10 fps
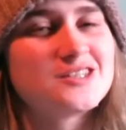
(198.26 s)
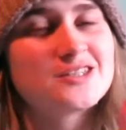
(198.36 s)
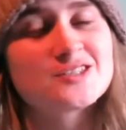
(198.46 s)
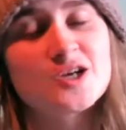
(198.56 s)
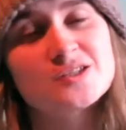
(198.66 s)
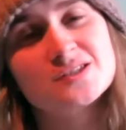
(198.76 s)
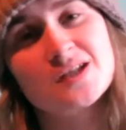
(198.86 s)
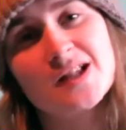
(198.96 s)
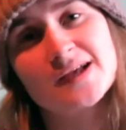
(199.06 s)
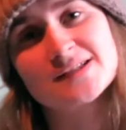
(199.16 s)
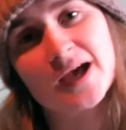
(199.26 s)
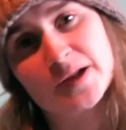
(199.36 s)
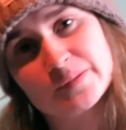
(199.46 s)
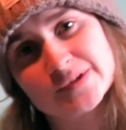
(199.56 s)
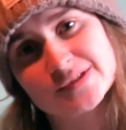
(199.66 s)
starts to collect
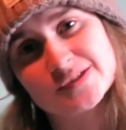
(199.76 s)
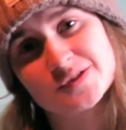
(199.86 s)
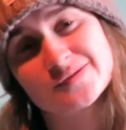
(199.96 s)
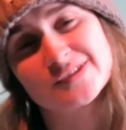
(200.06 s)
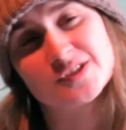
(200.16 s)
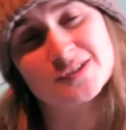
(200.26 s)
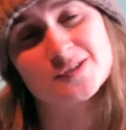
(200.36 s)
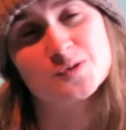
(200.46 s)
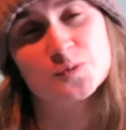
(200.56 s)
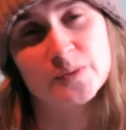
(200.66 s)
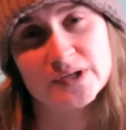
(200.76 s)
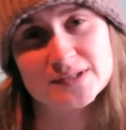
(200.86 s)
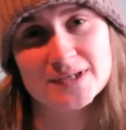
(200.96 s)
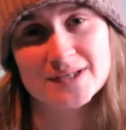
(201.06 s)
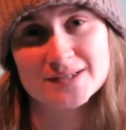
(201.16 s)
animals and stuff, and in some
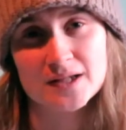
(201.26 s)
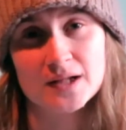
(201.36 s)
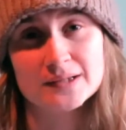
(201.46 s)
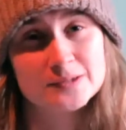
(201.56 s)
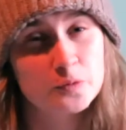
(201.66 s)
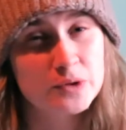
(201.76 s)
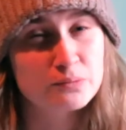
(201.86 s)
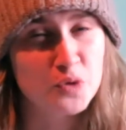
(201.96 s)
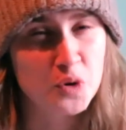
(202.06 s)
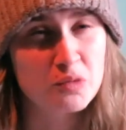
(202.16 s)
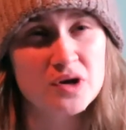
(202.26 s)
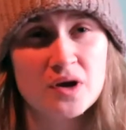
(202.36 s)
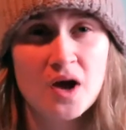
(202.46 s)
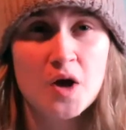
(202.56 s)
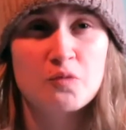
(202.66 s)
ways it is a little bit morbid,
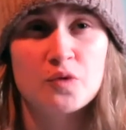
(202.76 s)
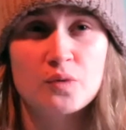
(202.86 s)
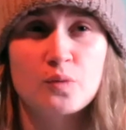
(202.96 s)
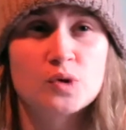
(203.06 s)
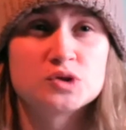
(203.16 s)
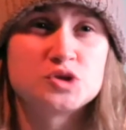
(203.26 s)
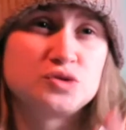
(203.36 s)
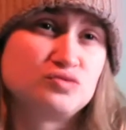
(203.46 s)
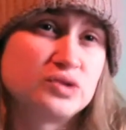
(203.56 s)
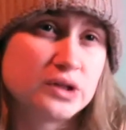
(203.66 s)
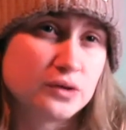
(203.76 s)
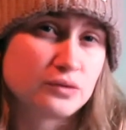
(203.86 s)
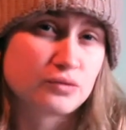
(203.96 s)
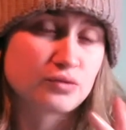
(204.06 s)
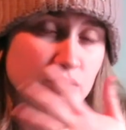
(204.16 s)
but once you read
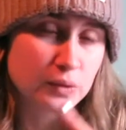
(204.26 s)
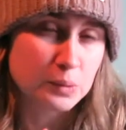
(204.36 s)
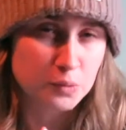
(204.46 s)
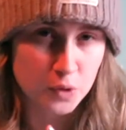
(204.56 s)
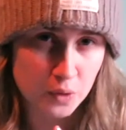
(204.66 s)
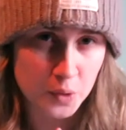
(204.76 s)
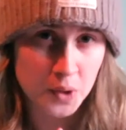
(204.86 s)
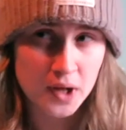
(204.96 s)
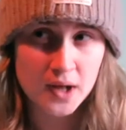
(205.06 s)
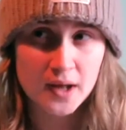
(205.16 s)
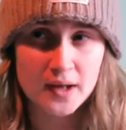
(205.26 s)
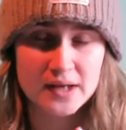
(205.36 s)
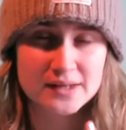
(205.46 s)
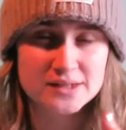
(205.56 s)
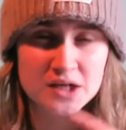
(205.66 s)
through it more,
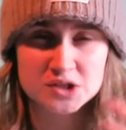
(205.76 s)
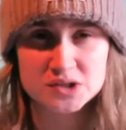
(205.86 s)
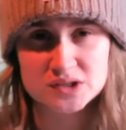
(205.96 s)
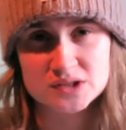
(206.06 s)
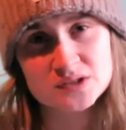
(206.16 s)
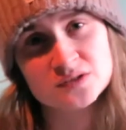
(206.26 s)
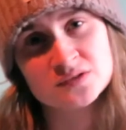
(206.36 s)
it's actually